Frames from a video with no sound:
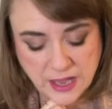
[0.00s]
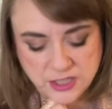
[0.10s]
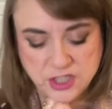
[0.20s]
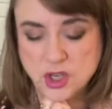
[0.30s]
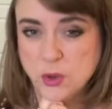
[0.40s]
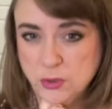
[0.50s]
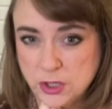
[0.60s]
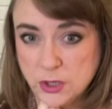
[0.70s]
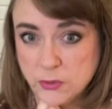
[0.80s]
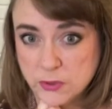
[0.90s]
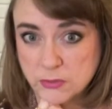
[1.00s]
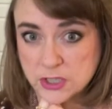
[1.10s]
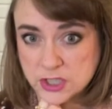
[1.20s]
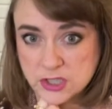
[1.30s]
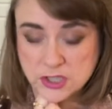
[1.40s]
I don't know that
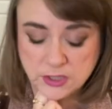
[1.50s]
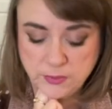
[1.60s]
Russia's going to